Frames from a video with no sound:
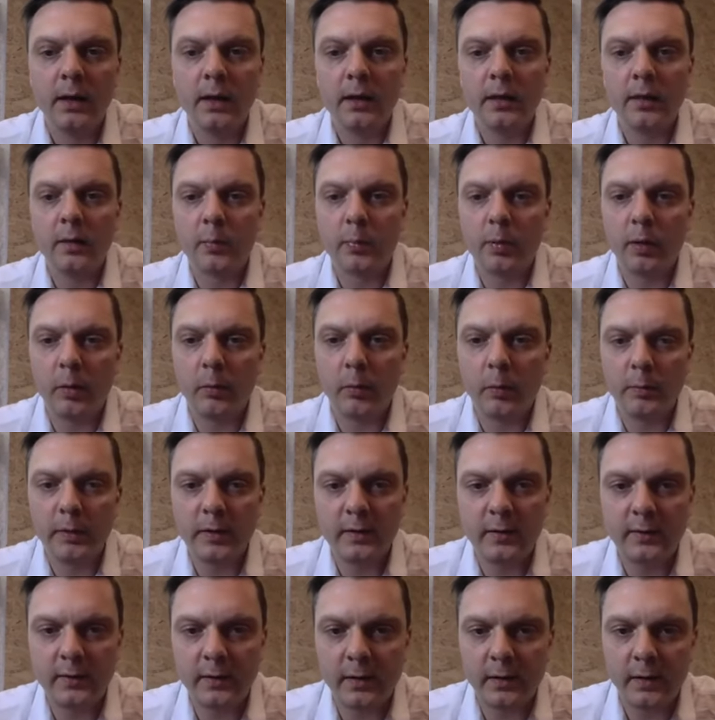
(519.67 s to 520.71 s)
The problem
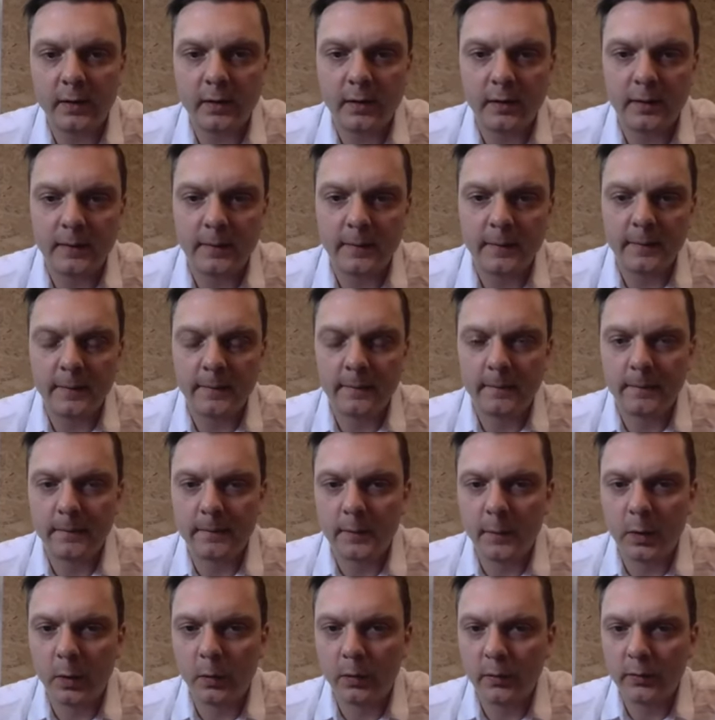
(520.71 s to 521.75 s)
is
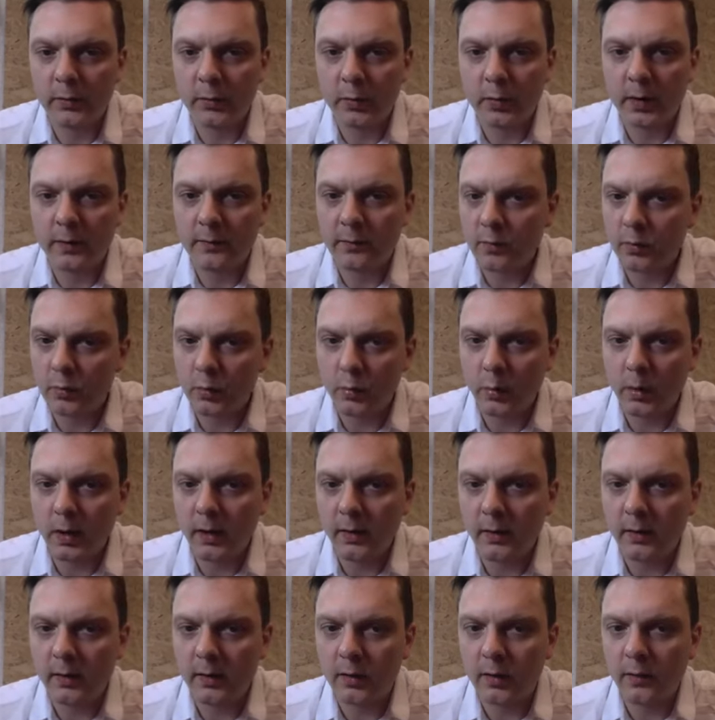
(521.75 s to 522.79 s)
also after a while,
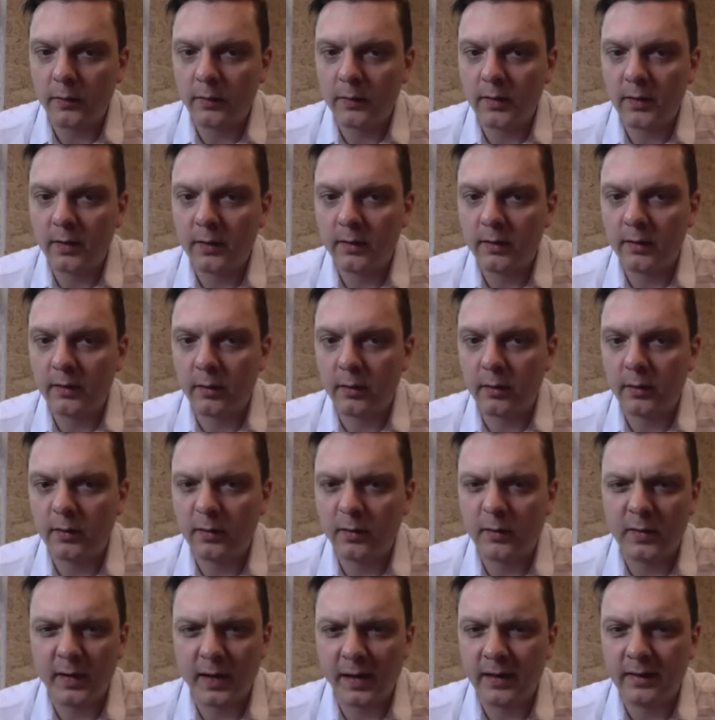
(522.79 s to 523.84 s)
the coffee starts to
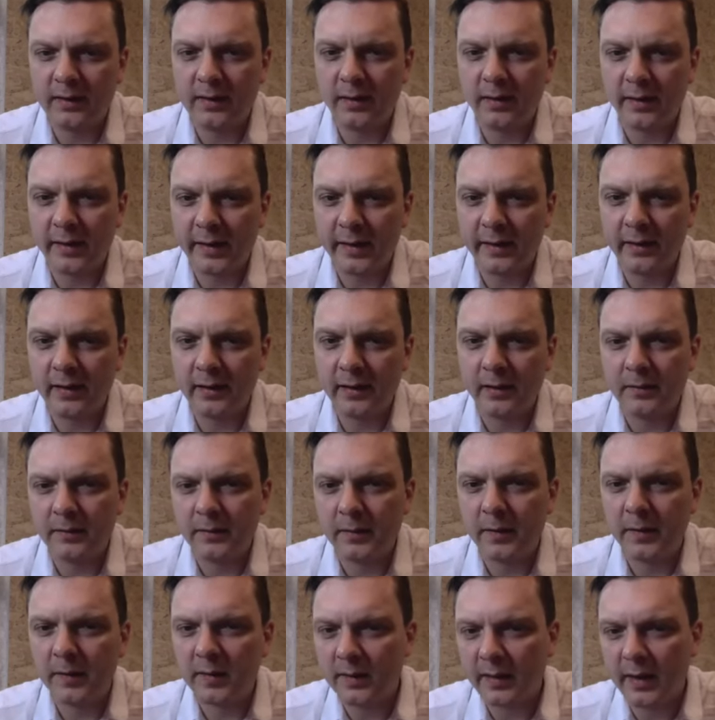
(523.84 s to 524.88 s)
taste a little
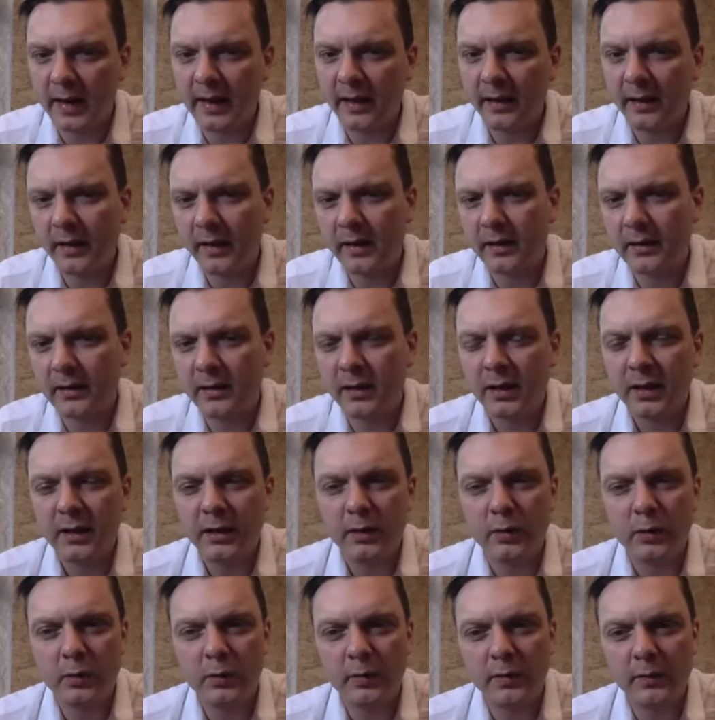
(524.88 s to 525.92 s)
stale, and
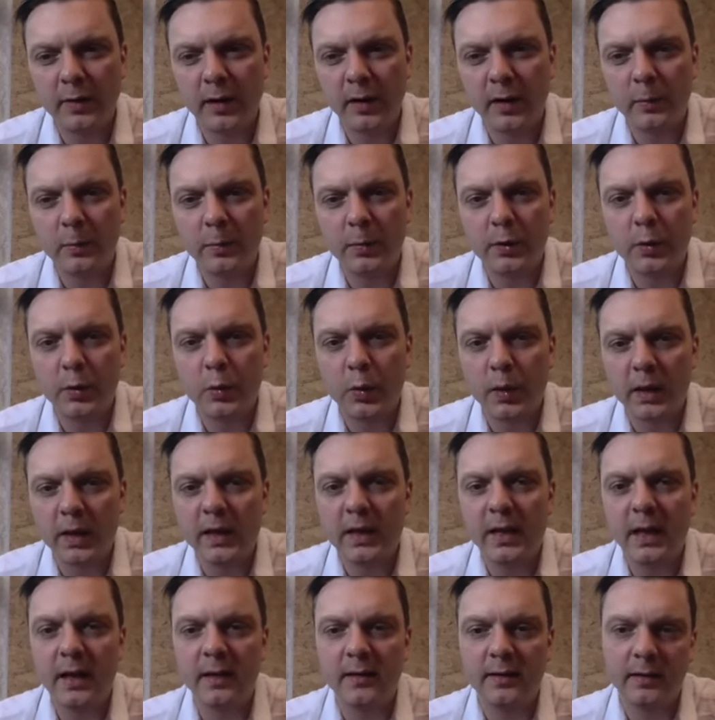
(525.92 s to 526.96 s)
you develop quinic
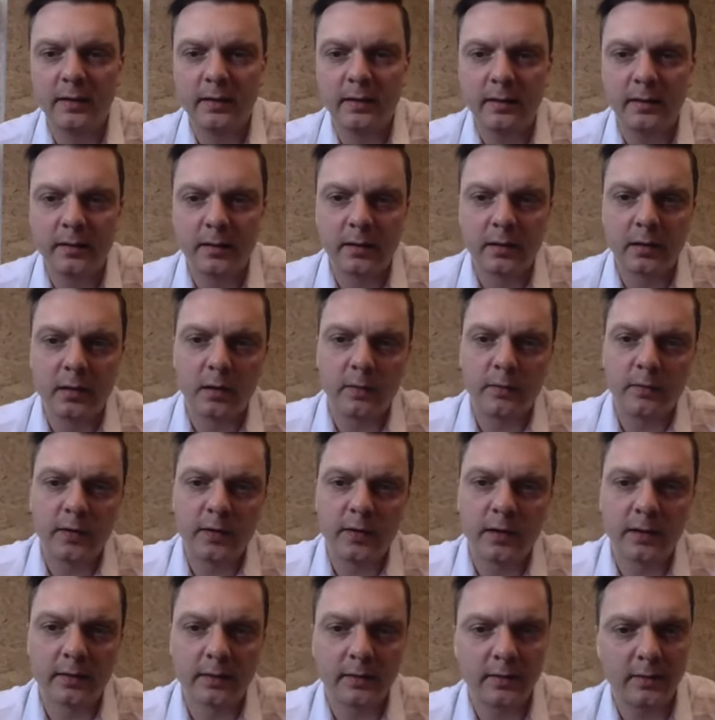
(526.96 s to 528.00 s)
acids in coffee
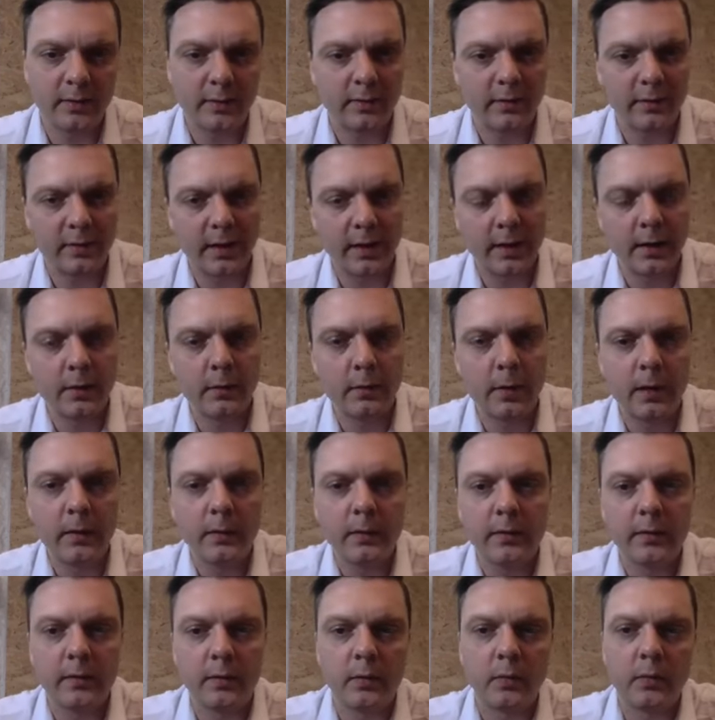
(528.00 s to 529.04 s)
that's sitting around,
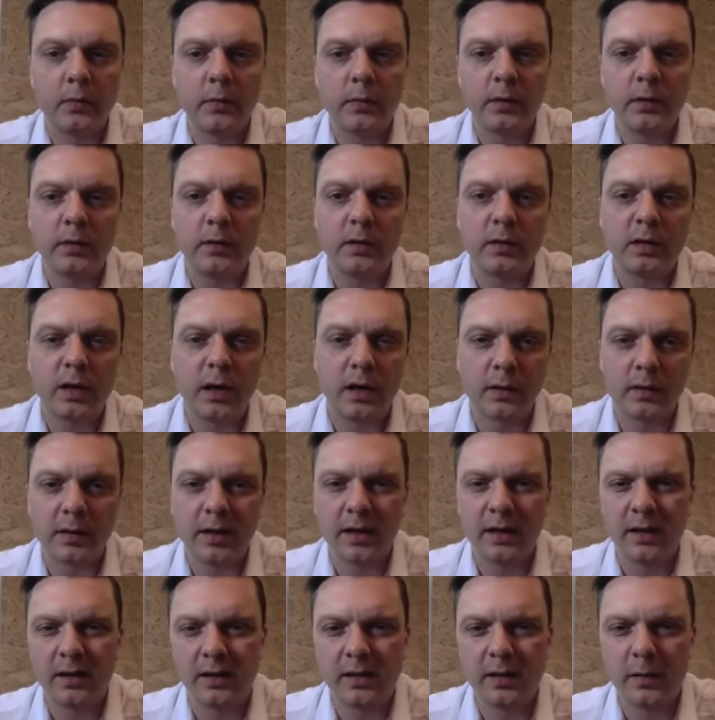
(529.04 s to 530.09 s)
so you kind of get
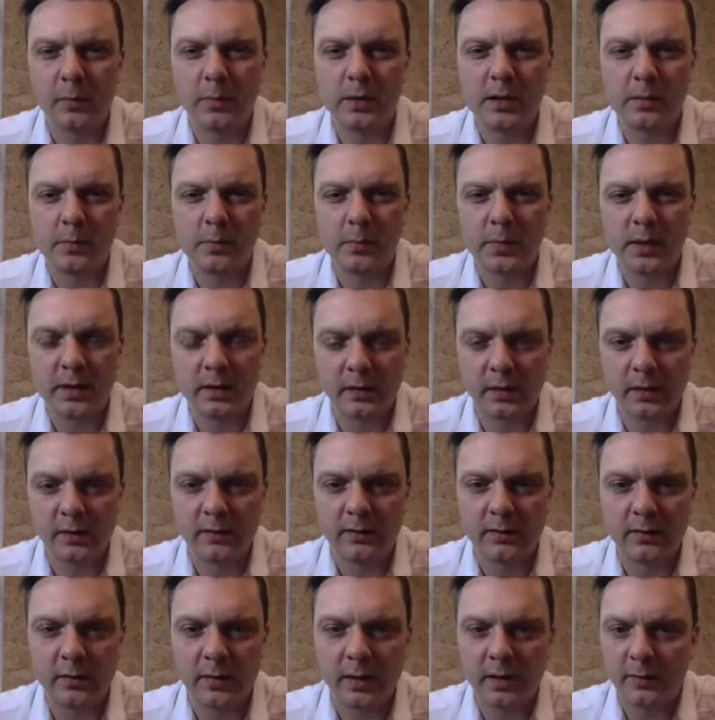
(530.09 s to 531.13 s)
a little bit of bitterness.
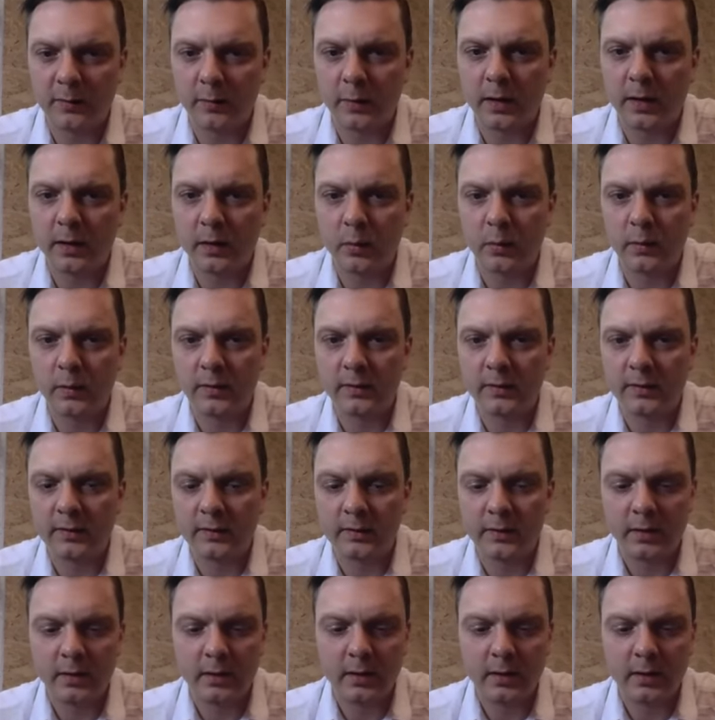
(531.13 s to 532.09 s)
So that's why I always